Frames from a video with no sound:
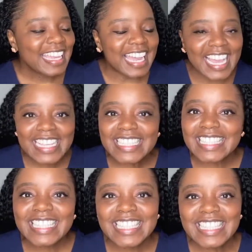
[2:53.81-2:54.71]

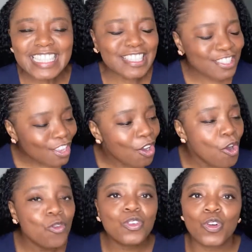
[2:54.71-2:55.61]
Guys, this is
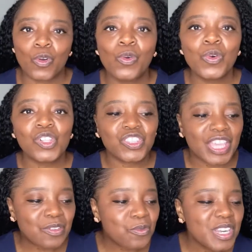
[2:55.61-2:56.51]
so cool
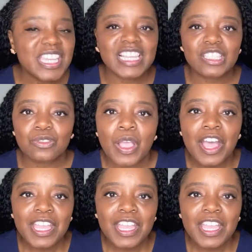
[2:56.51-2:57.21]
that we as